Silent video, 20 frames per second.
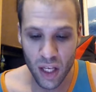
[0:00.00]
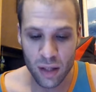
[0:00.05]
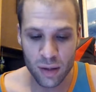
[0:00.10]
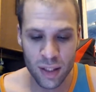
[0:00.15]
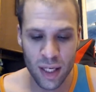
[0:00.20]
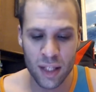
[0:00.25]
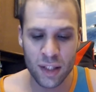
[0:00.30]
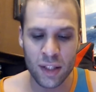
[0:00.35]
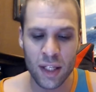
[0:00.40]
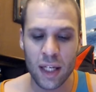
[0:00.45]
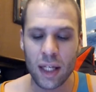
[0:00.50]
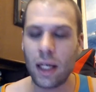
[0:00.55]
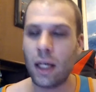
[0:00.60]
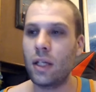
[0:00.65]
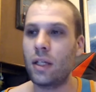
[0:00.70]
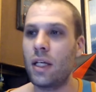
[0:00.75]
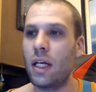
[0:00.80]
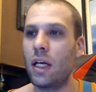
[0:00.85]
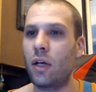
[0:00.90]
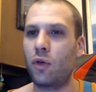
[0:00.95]
Testing
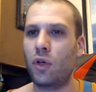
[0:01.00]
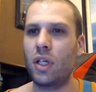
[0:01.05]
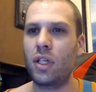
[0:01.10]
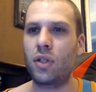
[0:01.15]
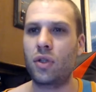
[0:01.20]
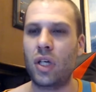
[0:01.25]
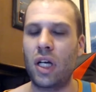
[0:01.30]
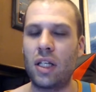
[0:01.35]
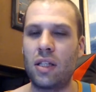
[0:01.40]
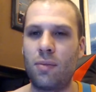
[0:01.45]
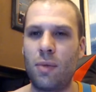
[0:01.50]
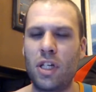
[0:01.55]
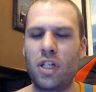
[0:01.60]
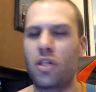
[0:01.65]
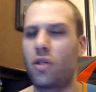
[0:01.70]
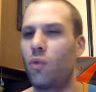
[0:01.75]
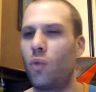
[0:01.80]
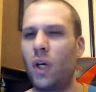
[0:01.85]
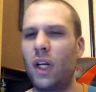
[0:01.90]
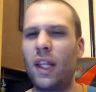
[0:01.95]
can decrease
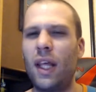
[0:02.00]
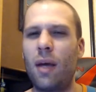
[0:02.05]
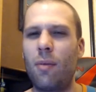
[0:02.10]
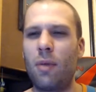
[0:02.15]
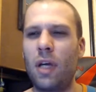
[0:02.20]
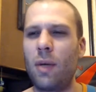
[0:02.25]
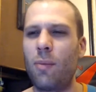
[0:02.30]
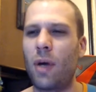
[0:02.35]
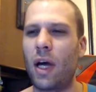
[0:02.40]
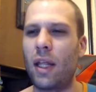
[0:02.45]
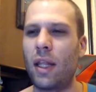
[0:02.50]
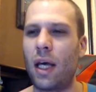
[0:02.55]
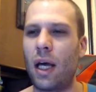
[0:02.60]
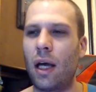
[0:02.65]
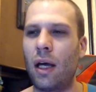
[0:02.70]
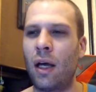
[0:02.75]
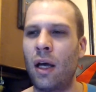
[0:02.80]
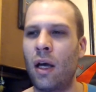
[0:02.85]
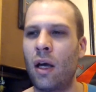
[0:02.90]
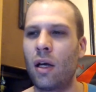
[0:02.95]
transmission. What do they mean by
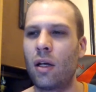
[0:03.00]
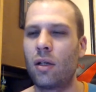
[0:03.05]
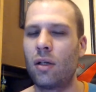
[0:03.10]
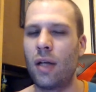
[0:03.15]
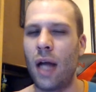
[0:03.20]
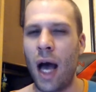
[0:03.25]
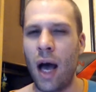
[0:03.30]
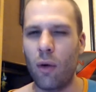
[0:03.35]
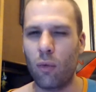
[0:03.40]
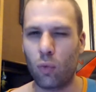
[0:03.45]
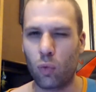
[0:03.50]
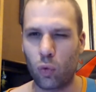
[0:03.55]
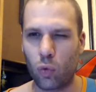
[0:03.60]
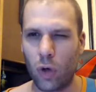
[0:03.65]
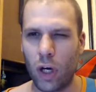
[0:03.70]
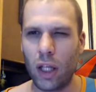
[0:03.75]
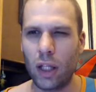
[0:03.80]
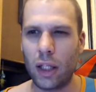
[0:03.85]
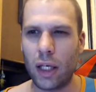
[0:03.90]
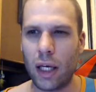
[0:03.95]
that? Not
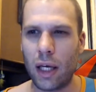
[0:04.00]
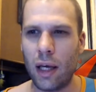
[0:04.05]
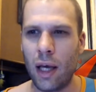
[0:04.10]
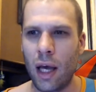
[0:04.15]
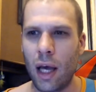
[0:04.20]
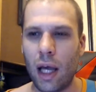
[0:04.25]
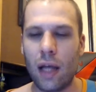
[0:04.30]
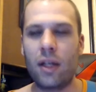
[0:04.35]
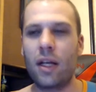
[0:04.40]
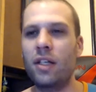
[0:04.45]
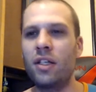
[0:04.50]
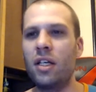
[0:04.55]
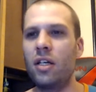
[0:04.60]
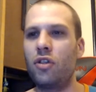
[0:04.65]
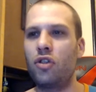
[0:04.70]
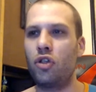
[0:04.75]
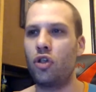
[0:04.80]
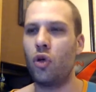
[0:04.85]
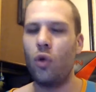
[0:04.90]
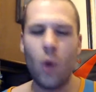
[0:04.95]
really. It
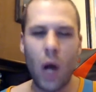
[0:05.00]
doesn't do